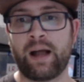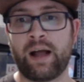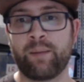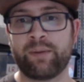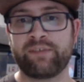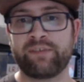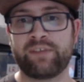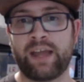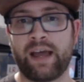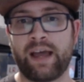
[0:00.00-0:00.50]

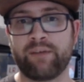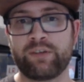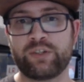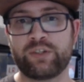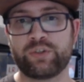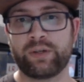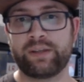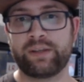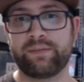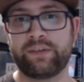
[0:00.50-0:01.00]
If you have
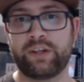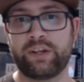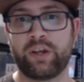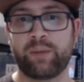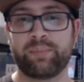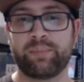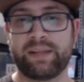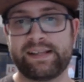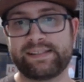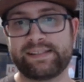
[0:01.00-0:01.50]
enjoyed the
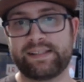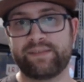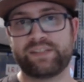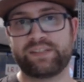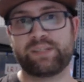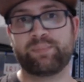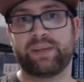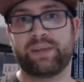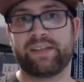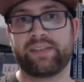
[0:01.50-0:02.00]
video, please leave
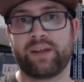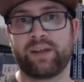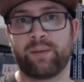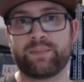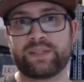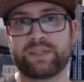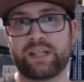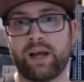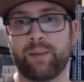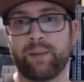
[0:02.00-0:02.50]
us a big
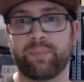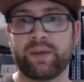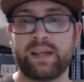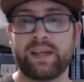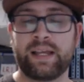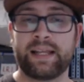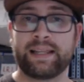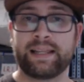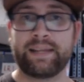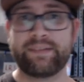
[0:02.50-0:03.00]
thumbs up,
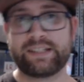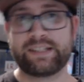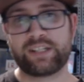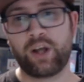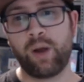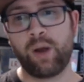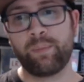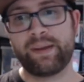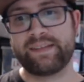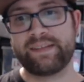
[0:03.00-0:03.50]
leave us a
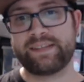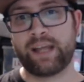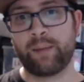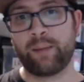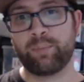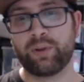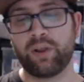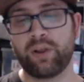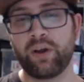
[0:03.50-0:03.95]
comment down below,